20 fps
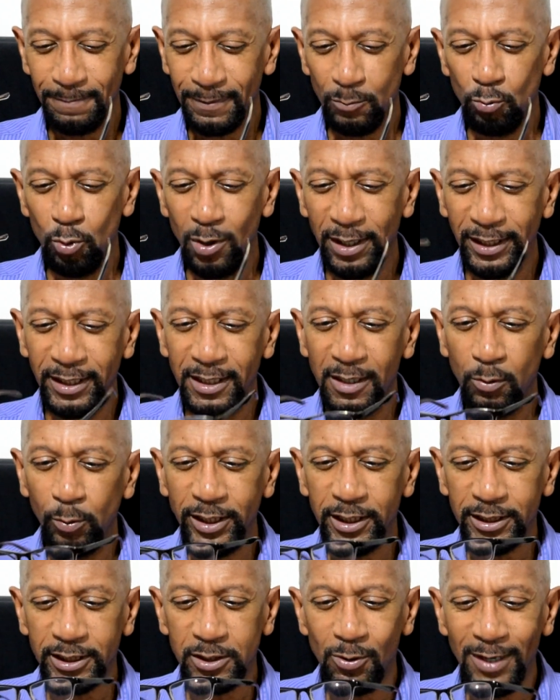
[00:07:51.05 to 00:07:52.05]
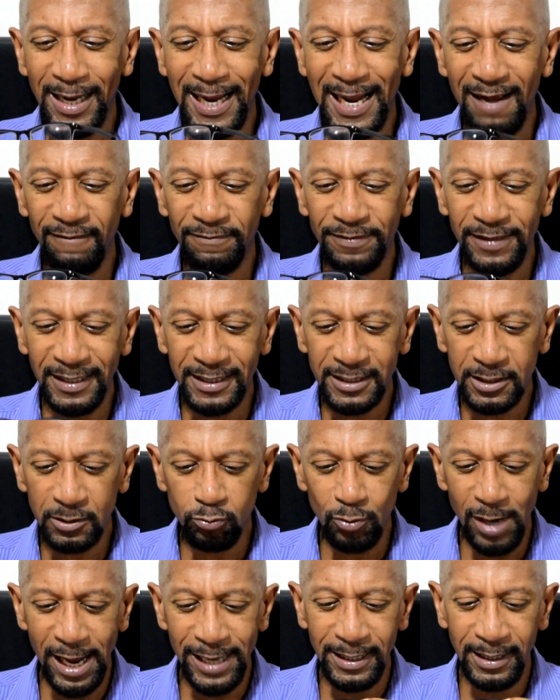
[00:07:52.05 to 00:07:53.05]
Well, you know, we just don't have this
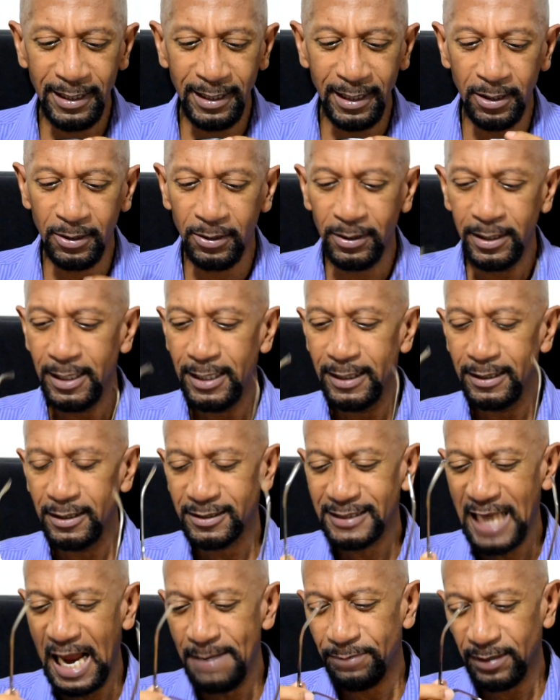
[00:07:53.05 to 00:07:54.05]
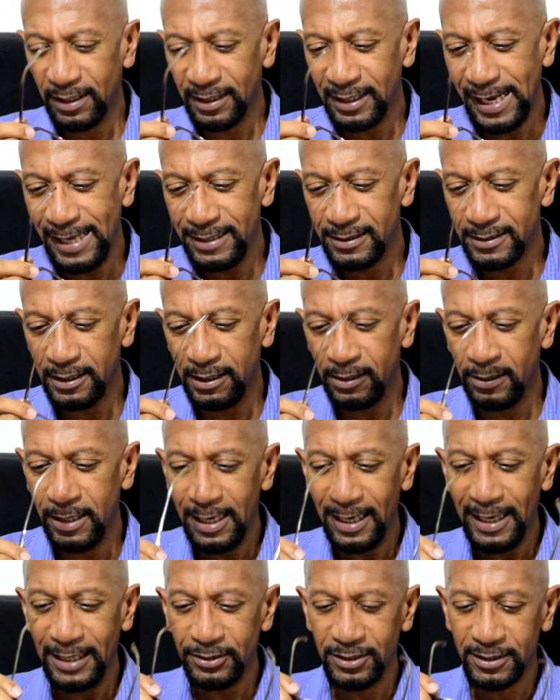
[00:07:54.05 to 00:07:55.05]
right here, this type of lens here,
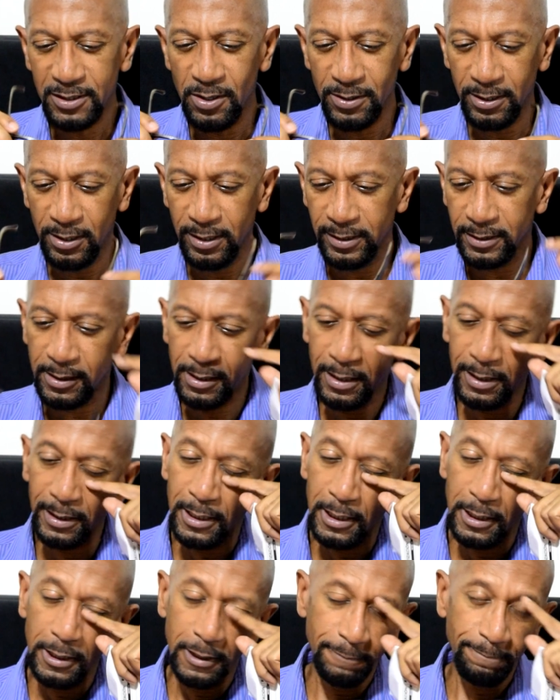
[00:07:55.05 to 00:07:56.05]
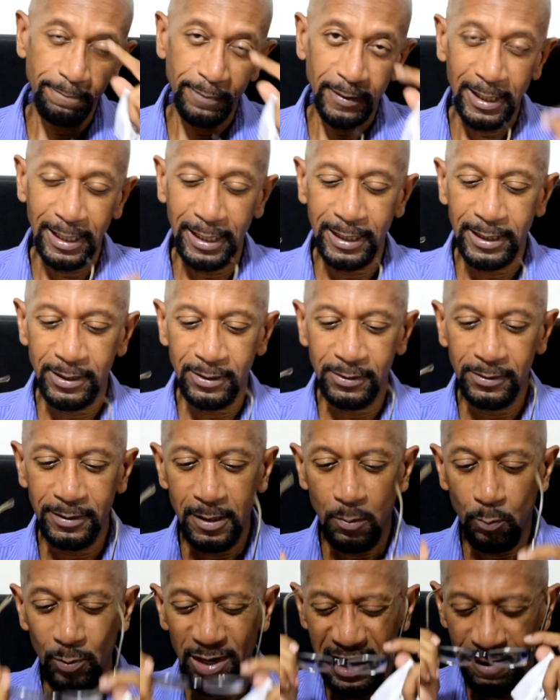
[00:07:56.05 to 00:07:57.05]
and she's going on and on, you know.
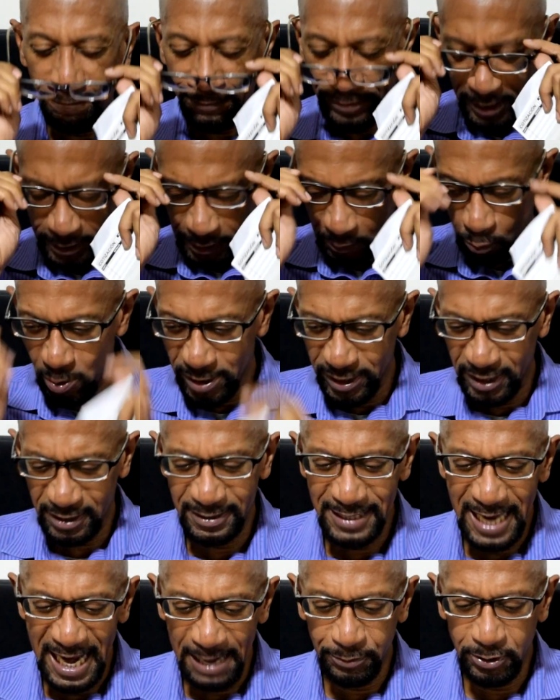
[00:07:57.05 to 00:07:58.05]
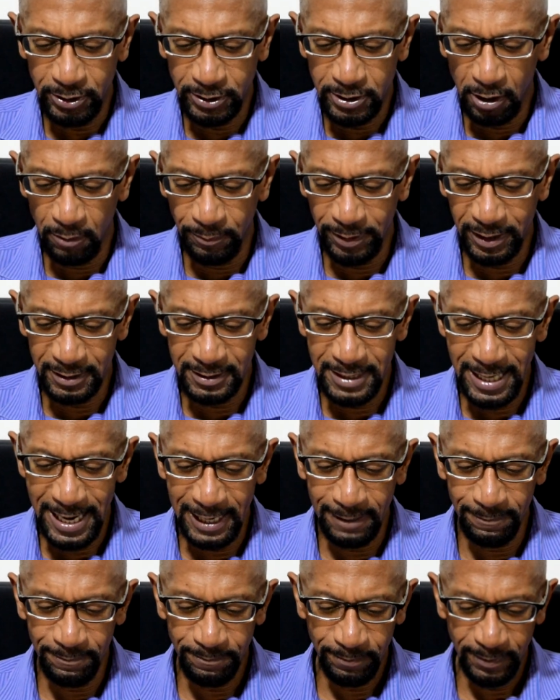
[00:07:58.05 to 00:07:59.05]
We have this one, this name, she told me the
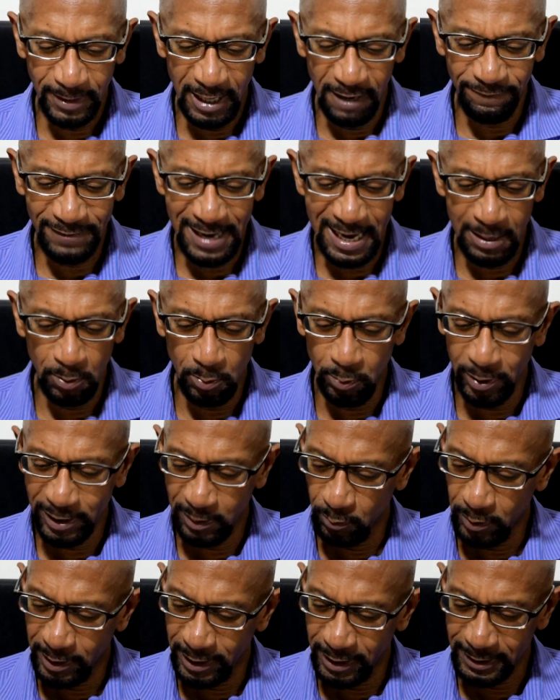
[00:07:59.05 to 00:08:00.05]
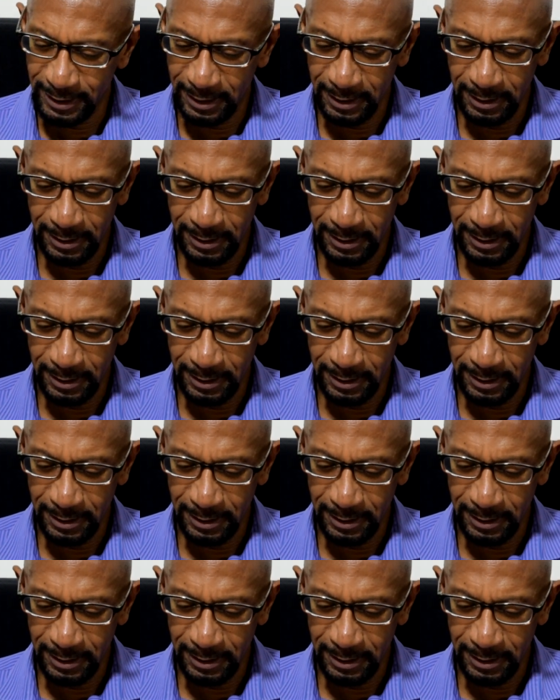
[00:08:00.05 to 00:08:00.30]
name. I forgot what it was,